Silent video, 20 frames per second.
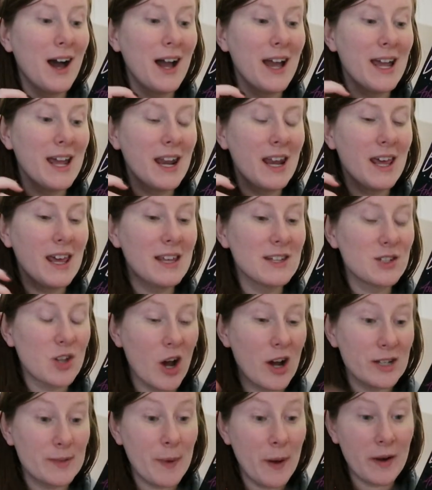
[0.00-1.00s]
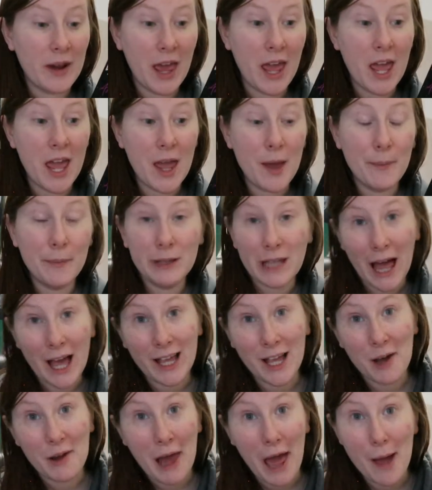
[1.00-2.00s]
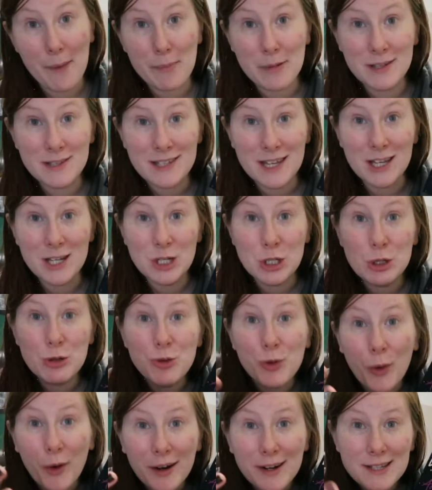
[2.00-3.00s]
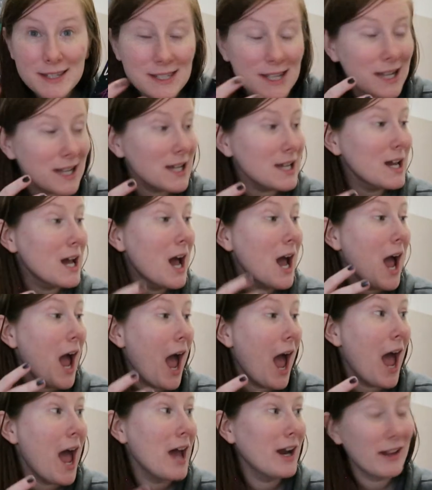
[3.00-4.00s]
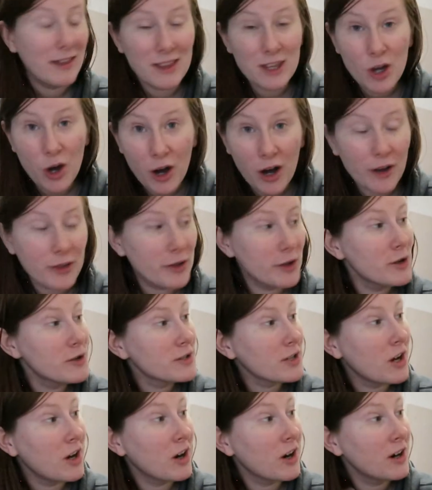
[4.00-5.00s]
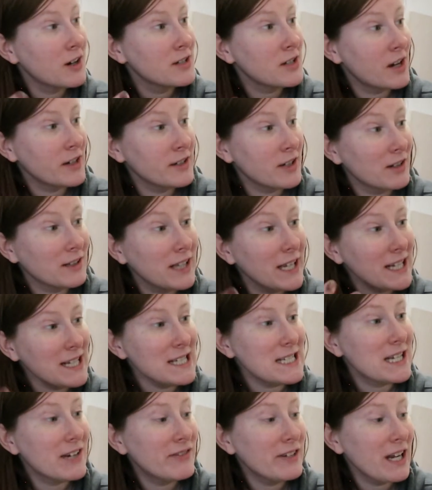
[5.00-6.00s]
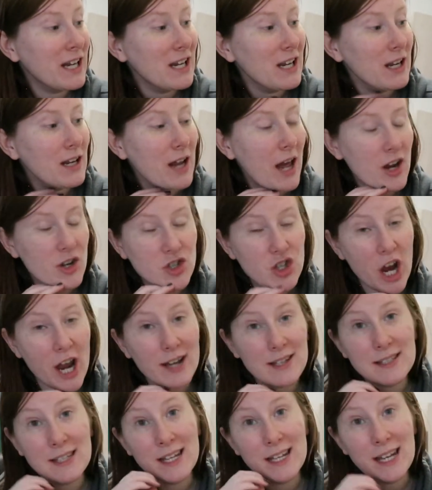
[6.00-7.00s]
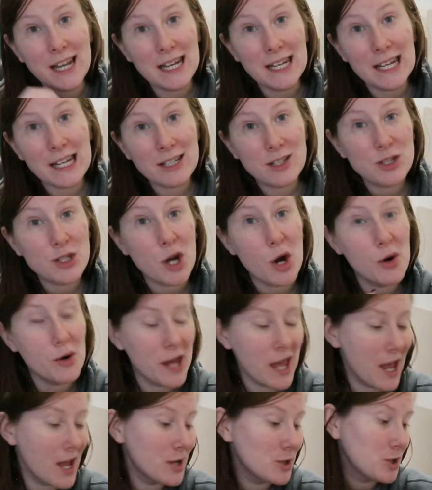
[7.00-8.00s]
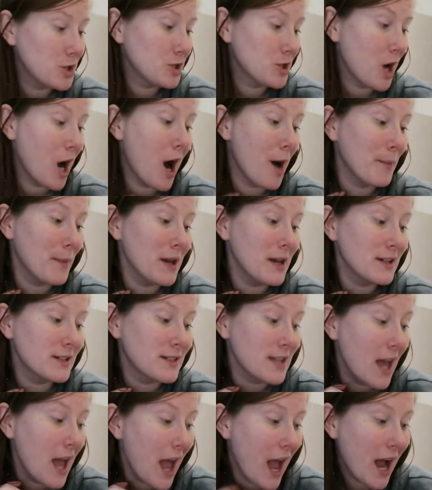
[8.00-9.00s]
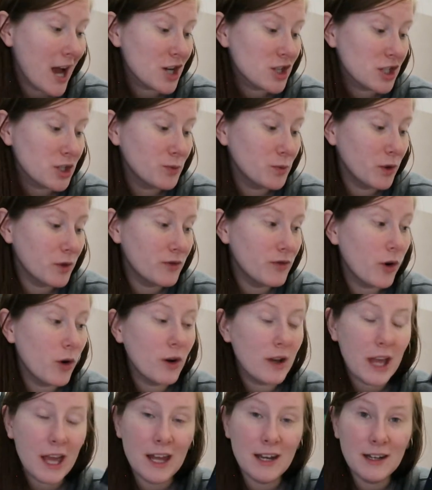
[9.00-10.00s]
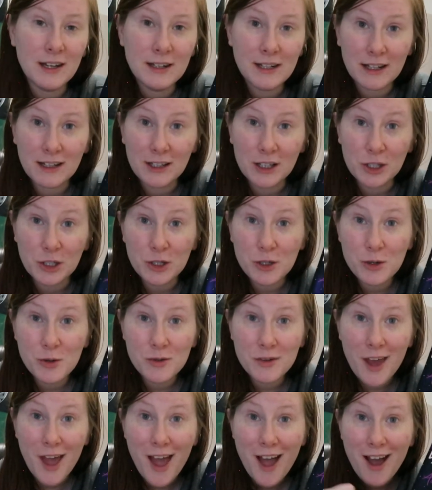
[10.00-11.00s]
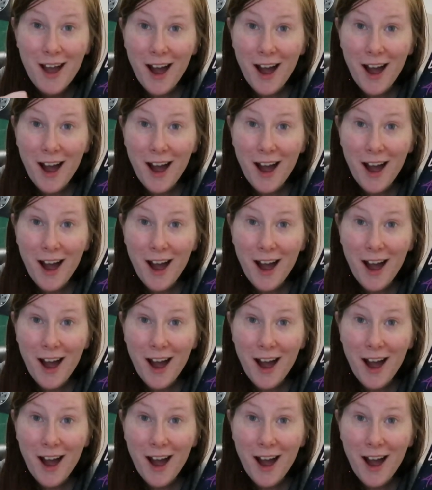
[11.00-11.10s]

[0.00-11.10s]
It talks about a blackout happens in New York City, and the authors are Danielle Clayton, Tiffany D. Jackson, Nick Stone, Angie Thomas, Ashley Woodfolk, and Nicola Yoon.